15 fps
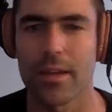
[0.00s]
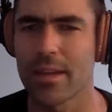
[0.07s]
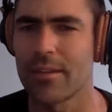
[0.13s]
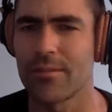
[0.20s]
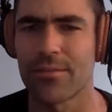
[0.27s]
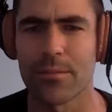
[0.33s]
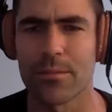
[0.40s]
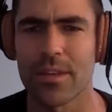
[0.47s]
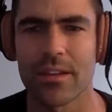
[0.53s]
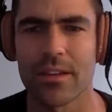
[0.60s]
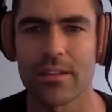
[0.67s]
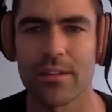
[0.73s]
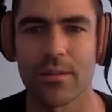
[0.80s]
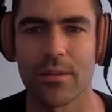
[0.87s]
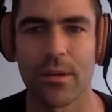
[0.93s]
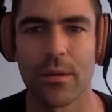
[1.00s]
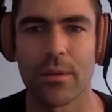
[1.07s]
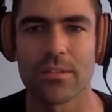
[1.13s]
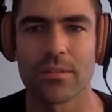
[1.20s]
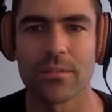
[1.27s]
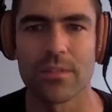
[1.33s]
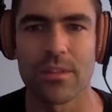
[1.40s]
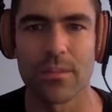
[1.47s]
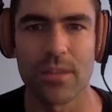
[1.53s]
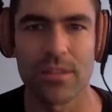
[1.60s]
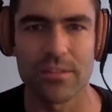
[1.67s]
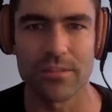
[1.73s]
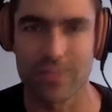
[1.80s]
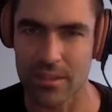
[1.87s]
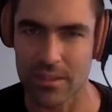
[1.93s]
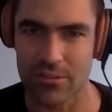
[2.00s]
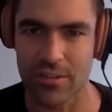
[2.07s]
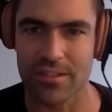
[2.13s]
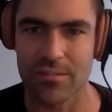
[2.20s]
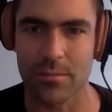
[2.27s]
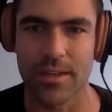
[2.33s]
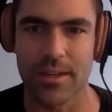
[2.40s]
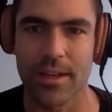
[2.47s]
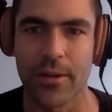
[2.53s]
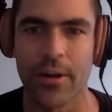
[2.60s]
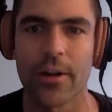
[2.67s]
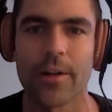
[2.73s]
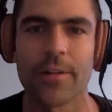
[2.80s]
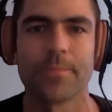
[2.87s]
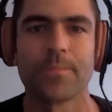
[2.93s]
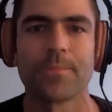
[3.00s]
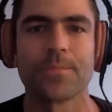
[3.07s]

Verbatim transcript: again, for me, it wasn't really much of an adjustment at all.